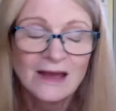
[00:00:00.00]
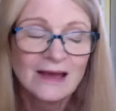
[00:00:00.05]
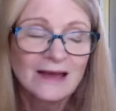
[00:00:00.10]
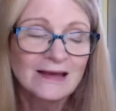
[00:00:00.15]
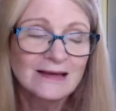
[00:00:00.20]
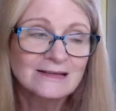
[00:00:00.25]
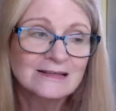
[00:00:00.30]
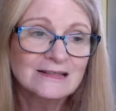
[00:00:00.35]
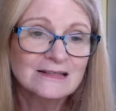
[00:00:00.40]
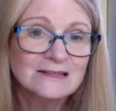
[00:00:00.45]

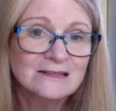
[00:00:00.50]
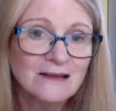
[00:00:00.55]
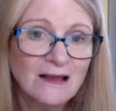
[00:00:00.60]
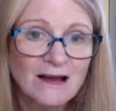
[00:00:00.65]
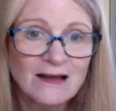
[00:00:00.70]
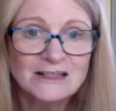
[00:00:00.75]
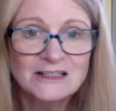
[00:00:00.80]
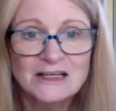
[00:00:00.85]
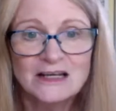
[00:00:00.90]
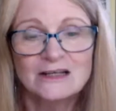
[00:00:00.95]
It does
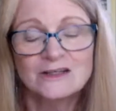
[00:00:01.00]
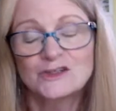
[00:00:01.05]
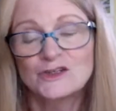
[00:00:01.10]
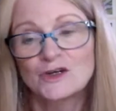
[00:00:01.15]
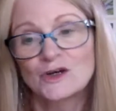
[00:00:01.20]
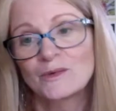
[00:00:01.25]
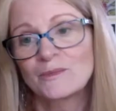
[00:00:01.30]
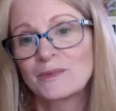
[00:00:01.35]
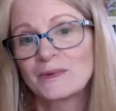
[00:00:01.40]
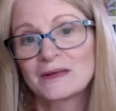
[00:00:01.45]
not change
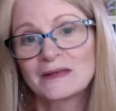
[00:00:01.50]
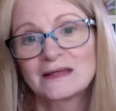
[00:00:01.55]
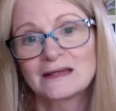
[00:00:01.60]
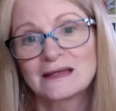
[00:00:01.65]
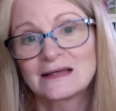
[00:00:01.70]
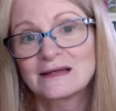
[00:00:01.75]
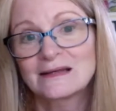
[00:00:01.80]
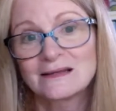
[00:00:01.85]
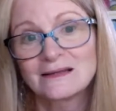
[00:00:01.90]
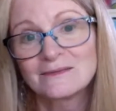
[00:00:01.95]
your
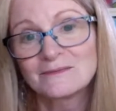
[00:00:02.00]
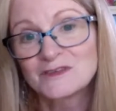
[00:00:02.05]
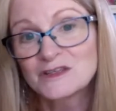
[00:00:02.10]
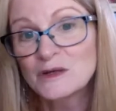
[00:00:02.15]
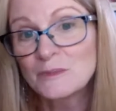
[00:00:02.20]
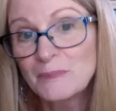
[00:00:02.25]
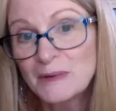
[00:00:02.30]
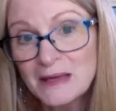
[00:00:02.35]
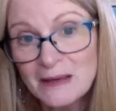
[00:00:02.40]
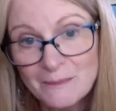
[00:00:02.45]
ability to
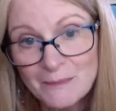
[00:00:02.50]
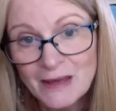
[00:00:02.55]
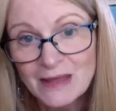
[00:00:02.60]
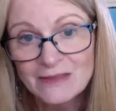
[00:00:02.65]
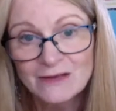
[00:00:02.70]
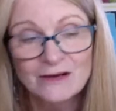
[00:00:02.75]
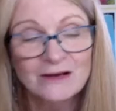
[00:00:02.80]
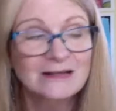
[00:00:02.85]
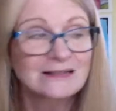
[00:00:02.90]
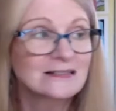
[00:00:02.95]
be a
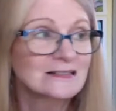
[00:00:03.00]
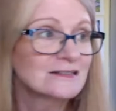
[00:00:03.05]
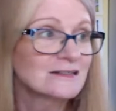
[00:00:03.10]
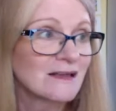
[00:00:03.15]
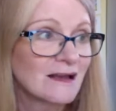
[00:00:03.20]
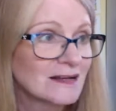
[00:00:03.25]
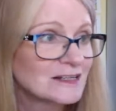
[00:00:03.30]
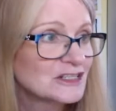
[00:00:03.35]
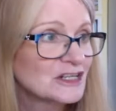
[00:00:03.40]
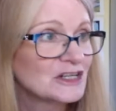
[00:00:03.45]
mother. It does
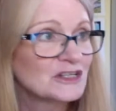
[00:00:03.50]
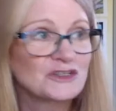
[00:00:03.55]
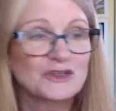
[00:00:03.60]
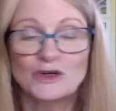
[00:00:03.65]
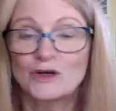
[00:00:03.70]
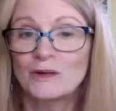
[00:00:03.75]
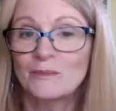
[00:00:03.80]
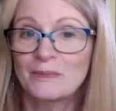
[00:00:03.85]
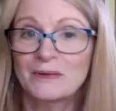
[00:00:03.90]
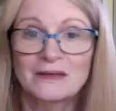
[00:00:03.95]
not change
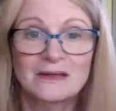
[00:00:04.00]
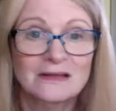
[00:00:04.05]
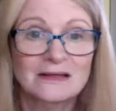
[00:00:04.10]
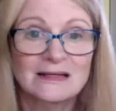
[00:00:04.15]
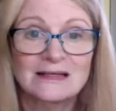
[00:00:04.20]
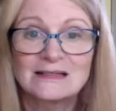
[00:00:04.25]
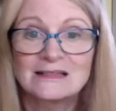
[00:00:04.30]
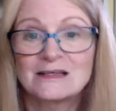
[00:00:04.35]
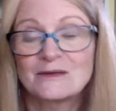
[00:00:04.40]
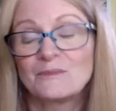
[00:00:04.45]
your
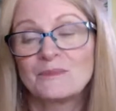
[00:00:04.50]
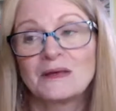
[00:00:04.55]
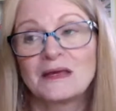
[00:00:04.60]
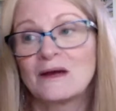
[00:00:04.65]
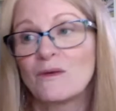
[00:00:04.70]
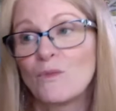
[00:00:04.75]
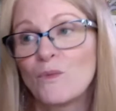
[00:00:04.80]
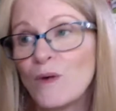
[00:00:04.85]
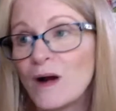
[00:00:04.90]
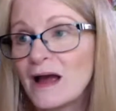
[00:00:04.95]
ability to be
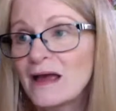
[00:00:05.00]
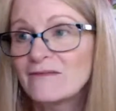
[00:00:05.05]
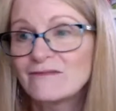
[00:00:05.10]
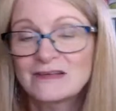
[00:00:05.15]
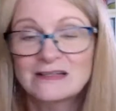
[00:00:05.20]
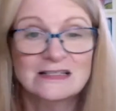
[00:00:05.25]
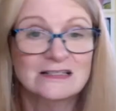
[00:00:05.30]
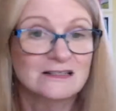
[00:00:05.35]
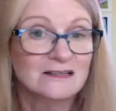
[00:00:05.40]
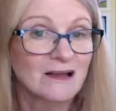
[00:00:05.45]
a wife.
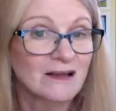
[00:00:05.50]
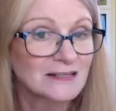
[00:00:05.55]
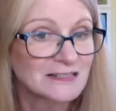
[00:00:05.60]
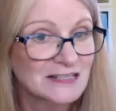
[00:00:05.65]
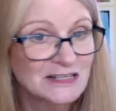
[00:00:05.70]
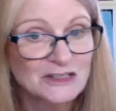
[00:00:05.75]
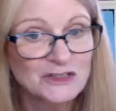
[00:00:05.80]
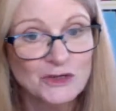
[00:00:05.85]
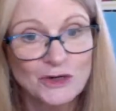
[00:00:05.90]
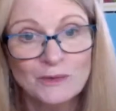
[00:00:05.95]
It does not
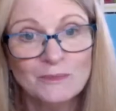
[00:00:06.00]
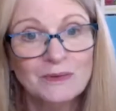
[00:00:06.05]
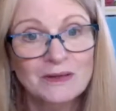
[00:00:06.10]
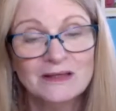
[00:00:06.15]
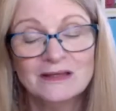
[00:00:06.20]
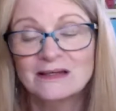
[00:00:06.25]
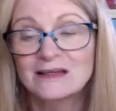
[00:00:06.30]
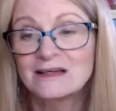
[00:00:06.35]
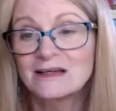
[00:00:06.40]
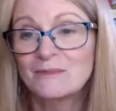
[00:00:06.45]
change your
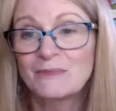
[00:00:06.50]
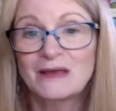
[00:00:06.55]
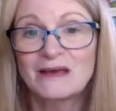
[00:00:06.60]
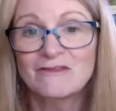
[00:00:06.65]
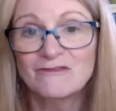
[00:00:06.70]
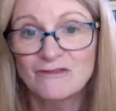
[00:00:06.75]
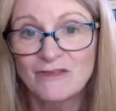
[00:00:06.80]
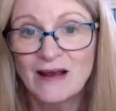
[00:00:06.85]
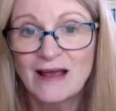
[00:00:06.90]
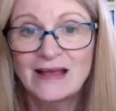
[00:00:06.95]
ability to be a
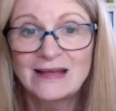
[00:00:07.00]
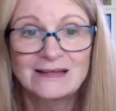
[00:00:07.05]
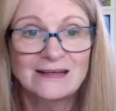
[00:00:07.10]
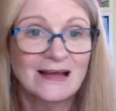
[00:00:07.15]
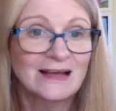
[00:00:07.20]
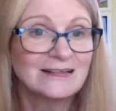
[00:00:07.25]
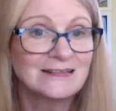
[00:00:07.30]
friend, a